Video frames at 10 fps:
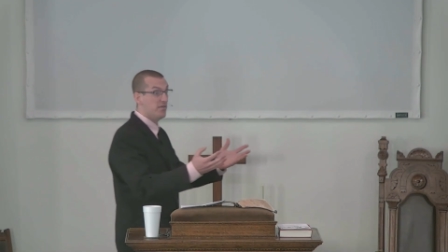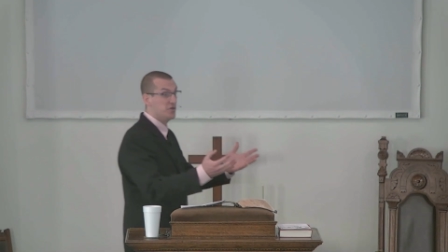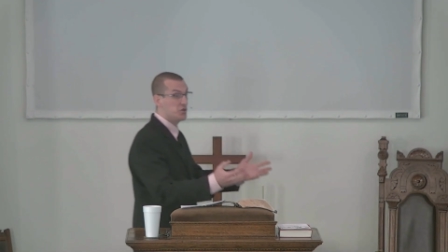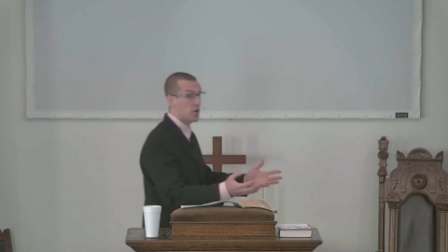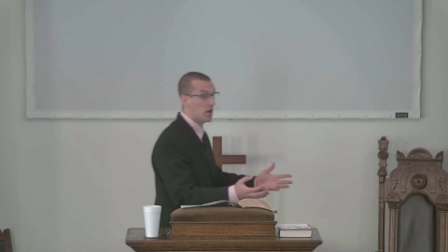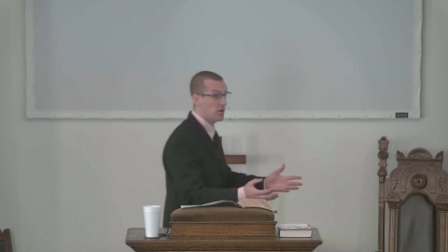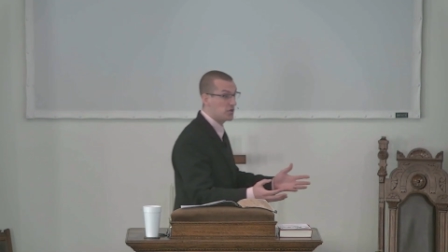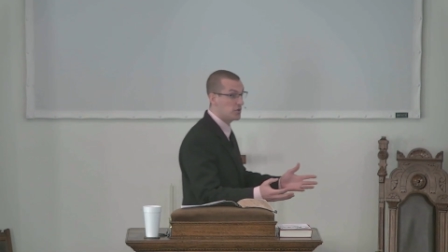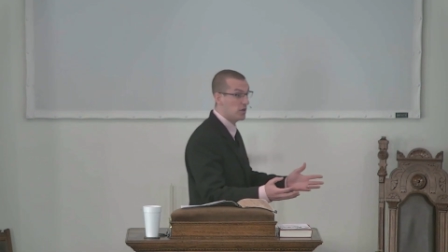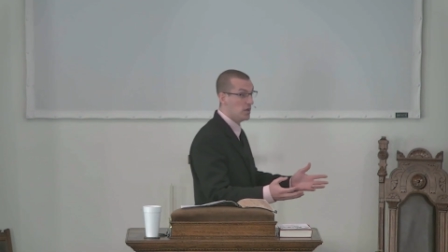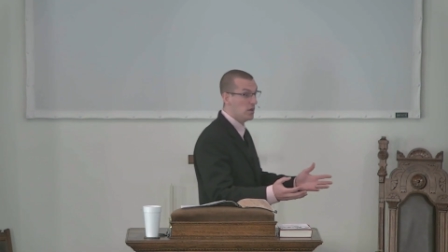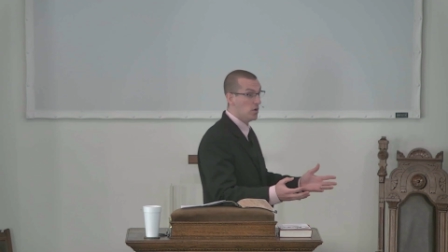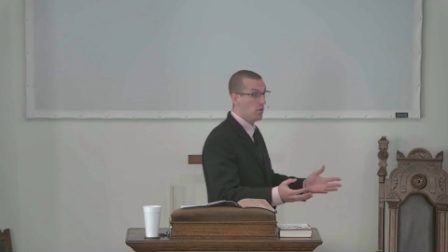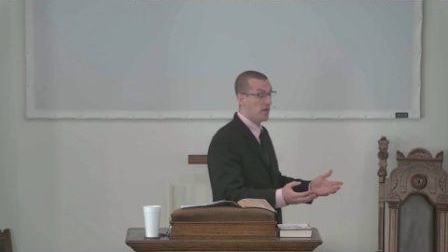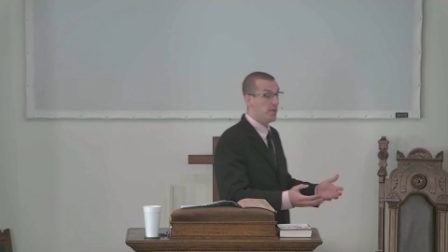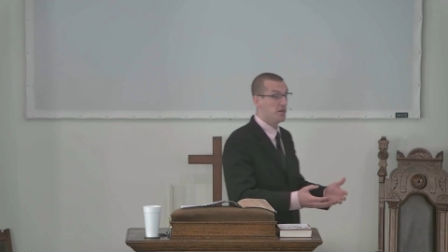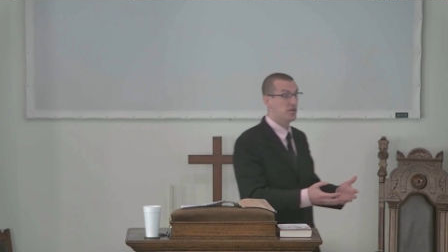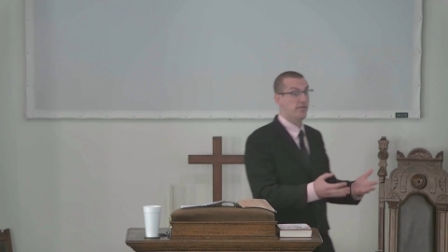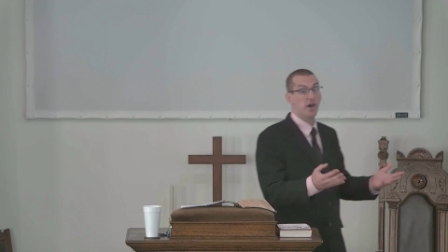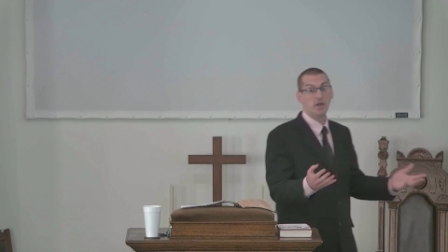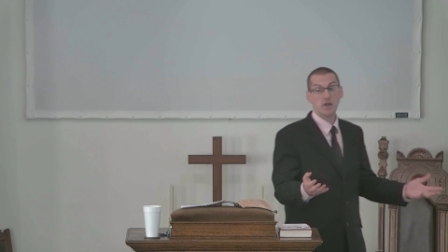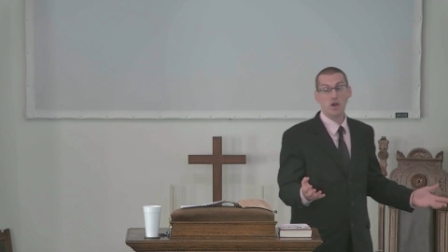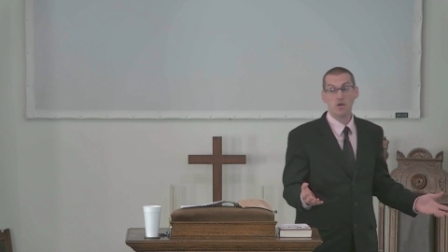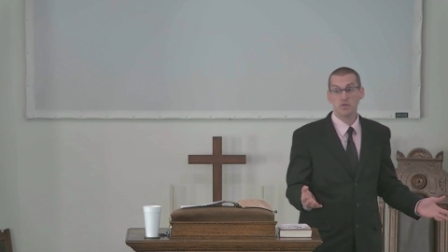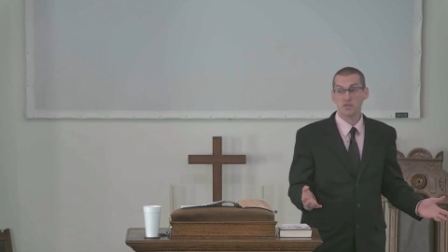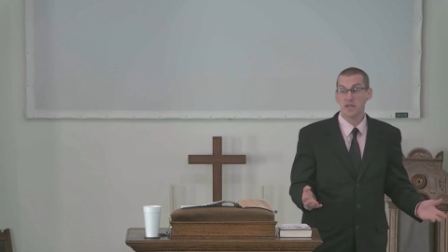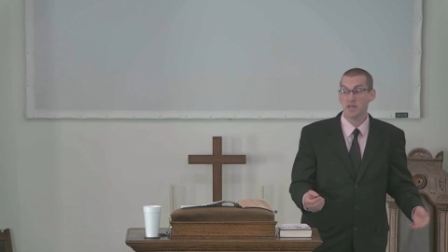out of church with a bunch of unknowns.